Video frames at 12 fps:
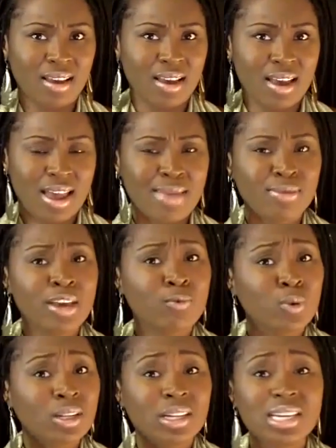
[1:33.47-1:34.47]
and then
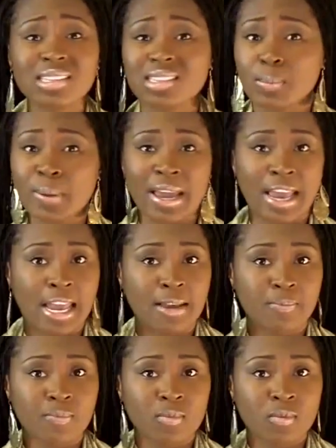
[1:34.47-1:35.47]
release the pain,
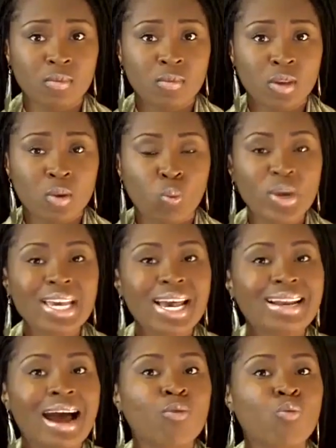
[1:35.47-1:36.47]
we
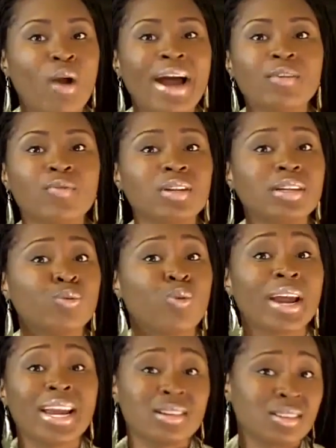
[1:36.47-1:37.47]
cannot rightfully
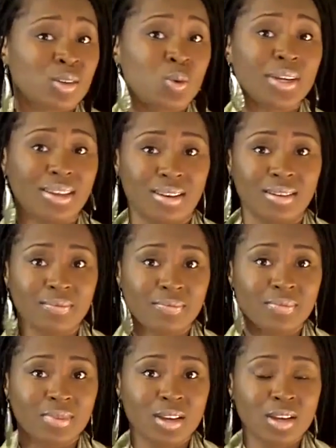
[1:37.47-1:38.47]
reign as queen.
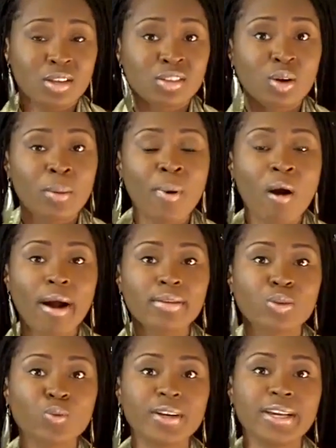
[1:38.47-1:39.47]
So in part
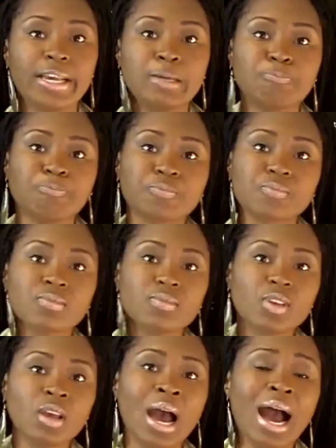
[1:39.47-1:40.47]
3,
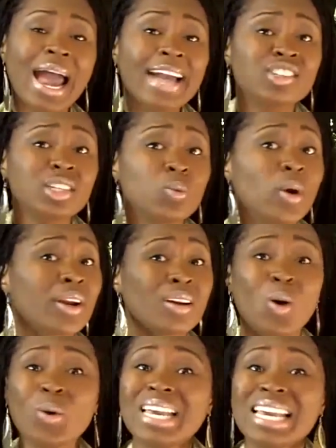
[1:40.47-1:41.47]
I actually want to
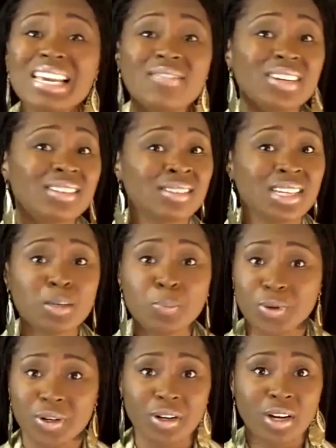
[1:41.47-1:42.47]
go even
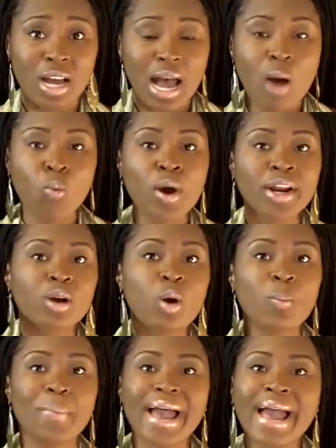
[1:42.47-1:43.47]
deeper. I want to go
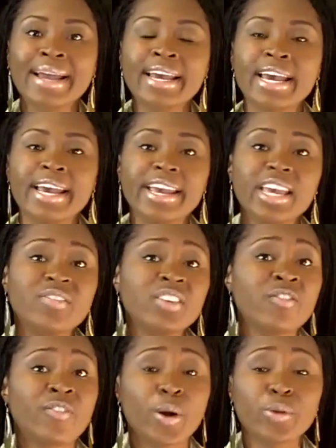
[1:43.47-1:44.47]
back even
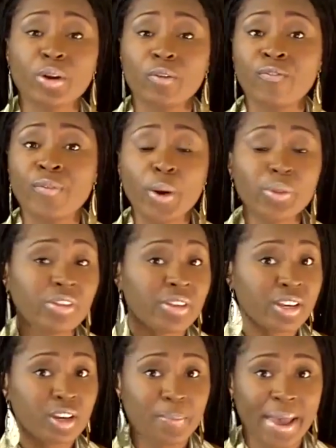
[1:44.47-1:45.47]
further than
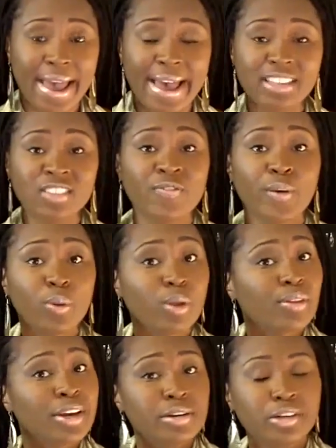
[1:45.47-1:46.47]
your past, further
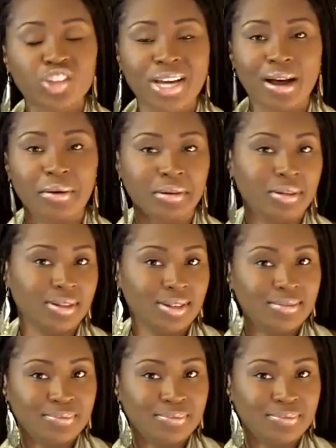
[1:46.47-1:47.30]
than your childhood,